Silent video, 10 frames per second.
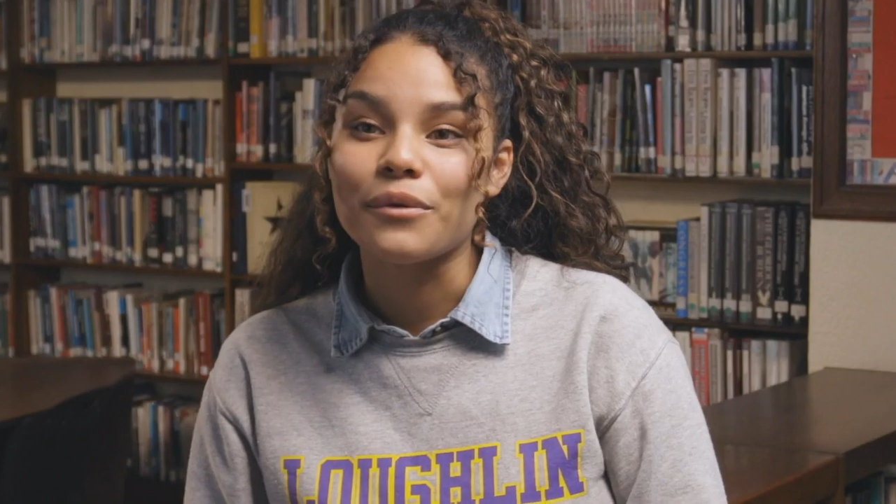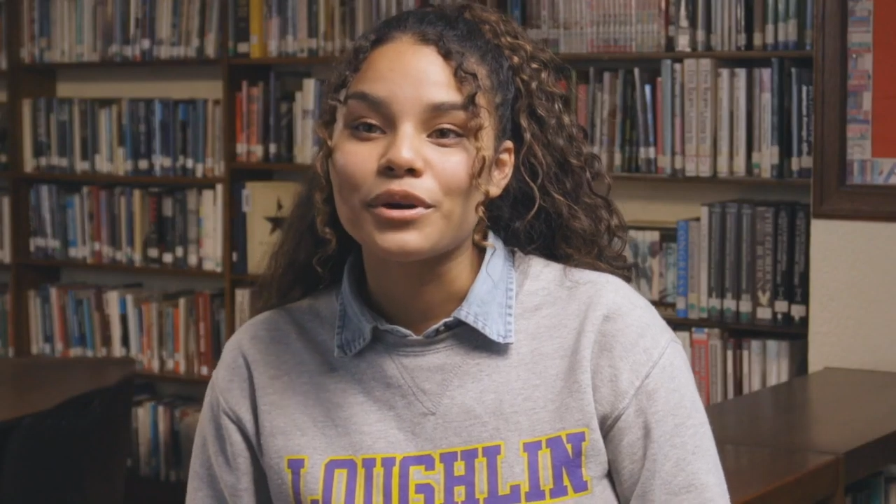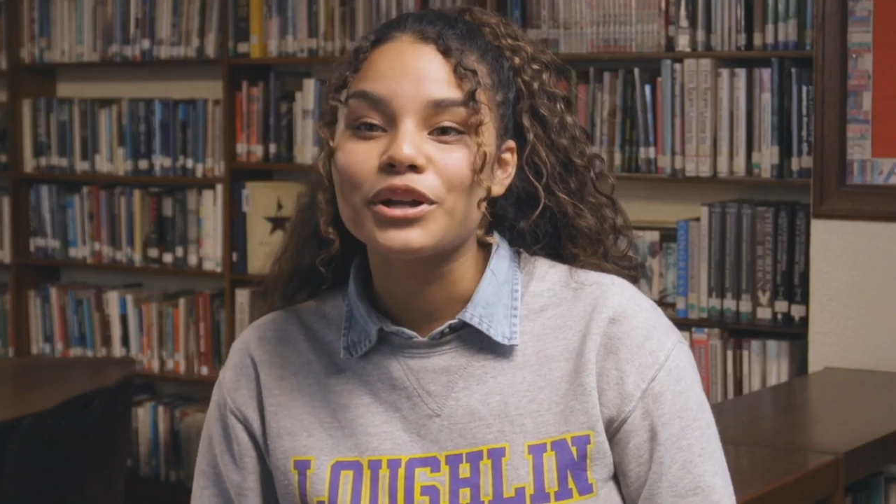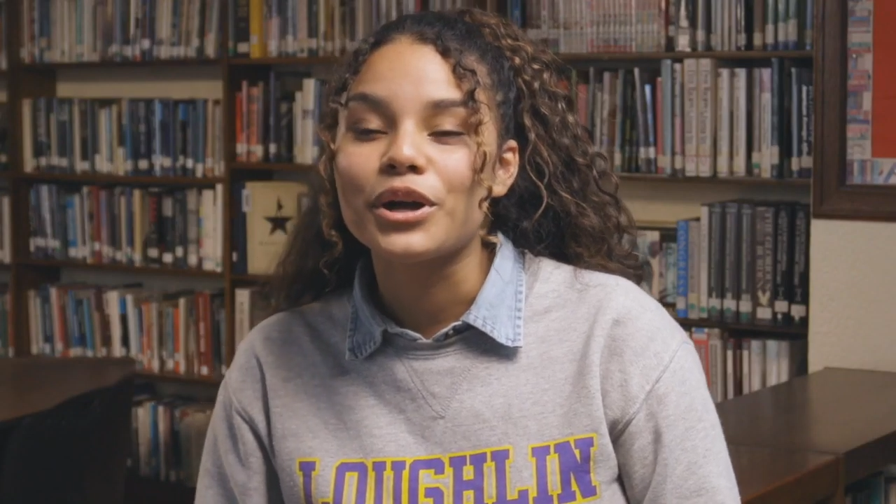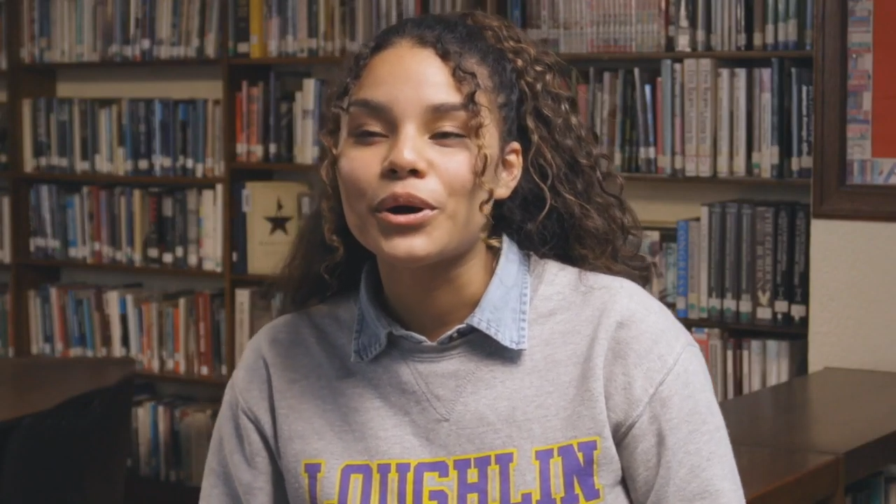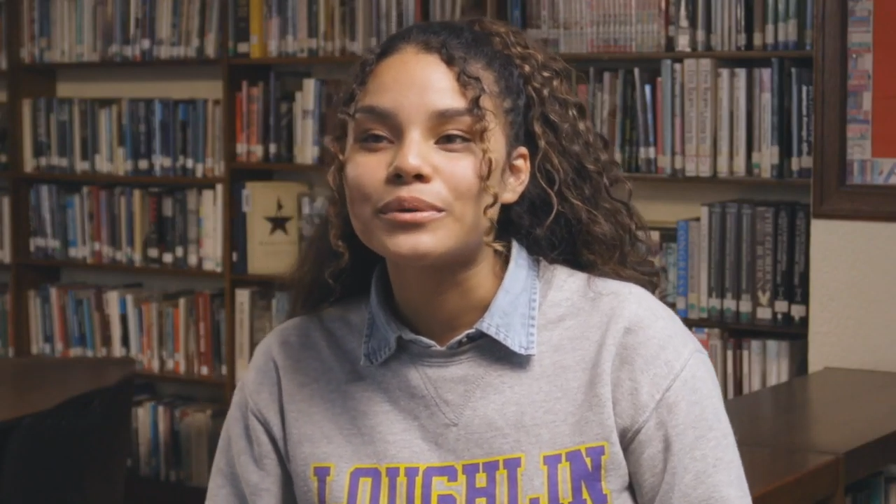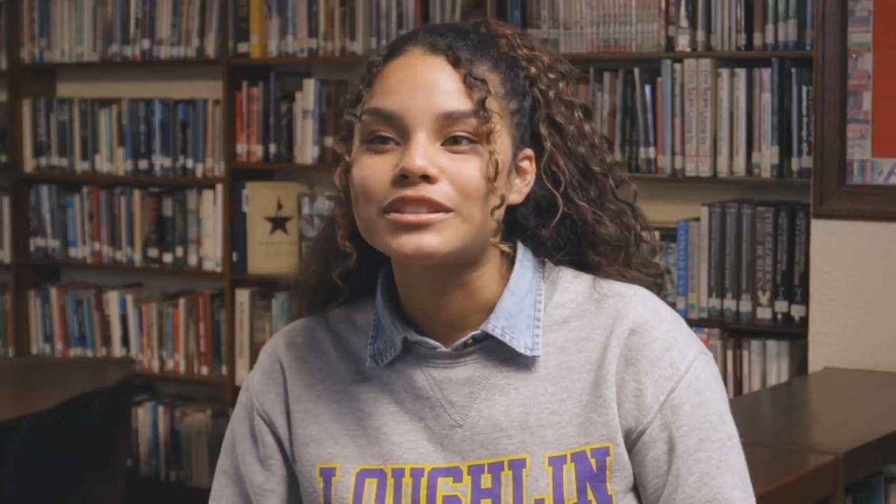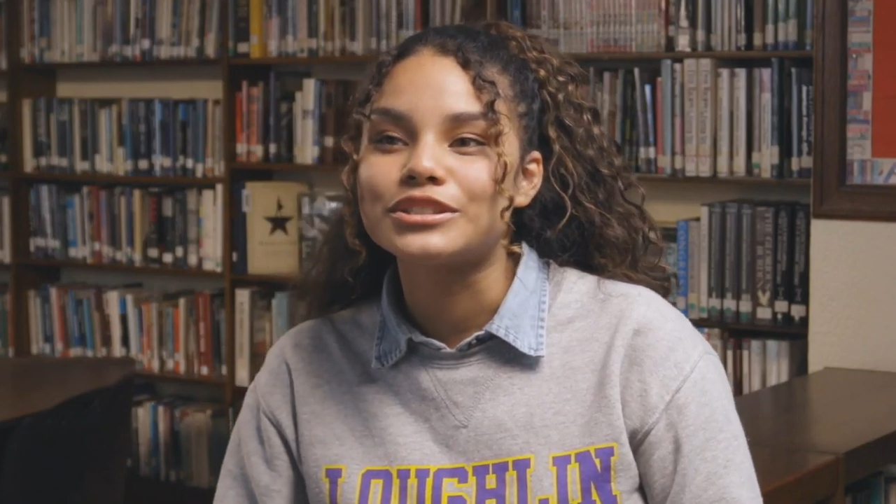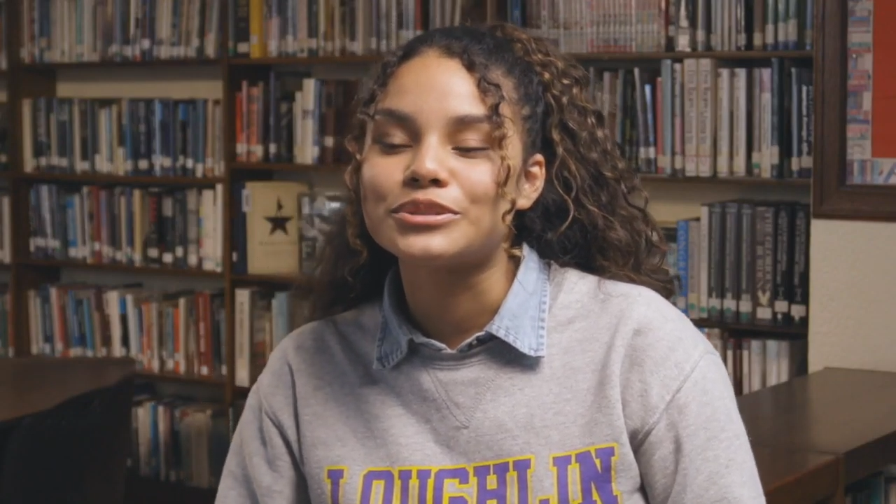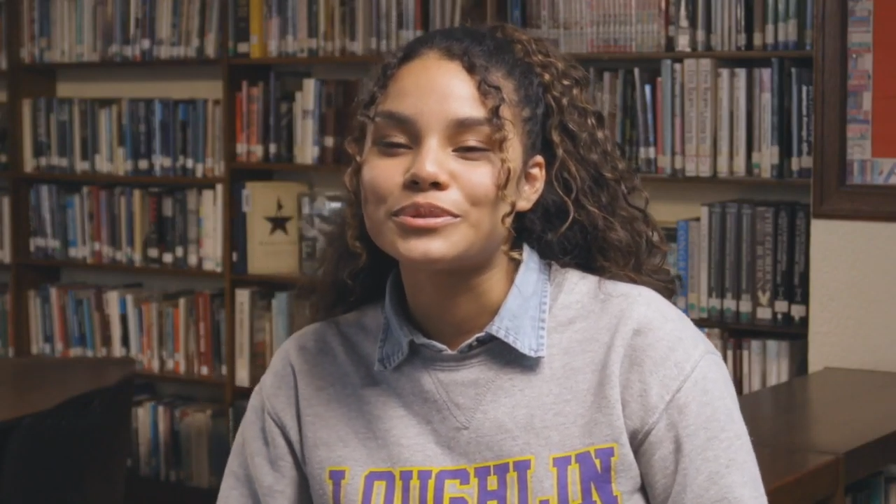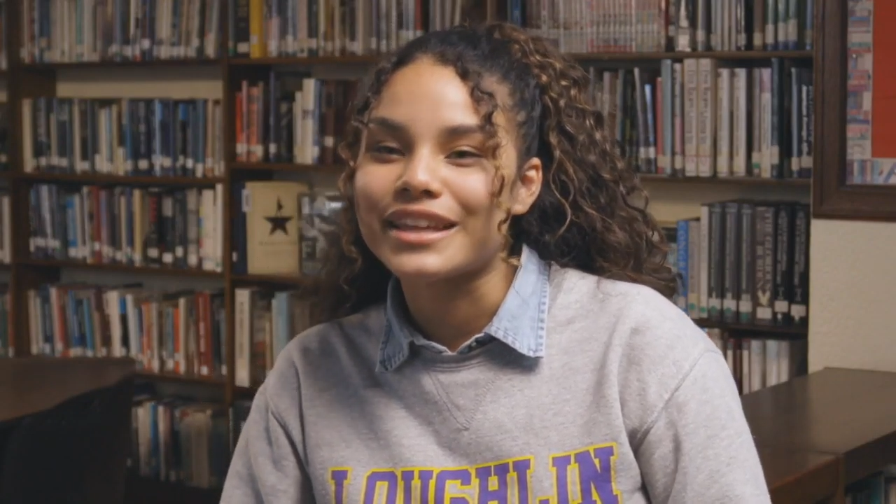I want to go to